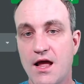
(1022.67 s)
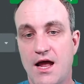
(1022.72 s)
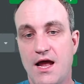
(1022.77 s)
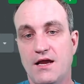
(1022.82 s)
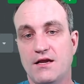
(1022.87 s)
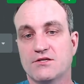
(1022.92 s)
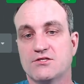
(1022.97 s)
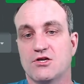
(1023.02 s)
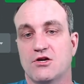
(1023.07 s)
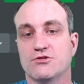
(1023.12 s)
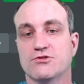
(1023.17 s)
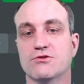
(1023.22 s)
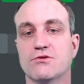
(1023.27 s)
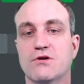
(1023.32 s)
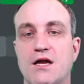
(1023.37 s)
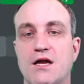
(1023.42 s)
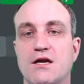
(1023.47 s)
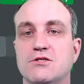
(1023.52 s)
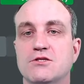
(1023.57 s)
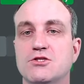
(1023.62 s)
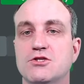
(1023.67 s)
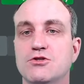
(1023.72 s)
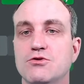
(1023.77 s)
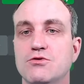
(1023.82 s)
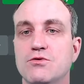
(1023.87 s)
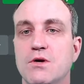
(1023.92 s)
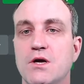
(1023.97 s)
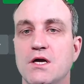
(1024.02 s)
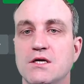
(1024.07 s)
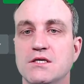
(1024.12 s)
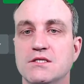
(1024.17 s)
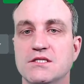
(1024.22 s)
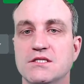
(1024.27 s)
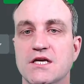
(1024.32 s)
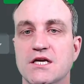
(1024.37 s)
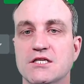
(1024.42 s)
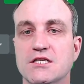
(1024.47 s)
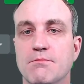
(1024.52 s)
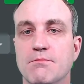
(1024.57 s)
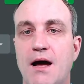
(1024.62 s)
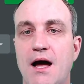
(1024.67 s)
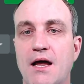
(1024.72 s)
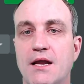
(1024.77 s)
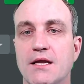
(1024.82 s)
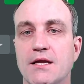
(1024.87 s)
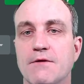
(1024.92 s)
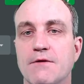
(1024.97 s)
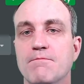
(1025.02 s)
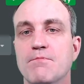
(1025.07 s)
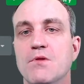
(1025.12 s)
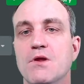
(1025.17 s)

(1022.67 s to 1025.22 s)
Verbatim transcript: And it's also a 2/6 body.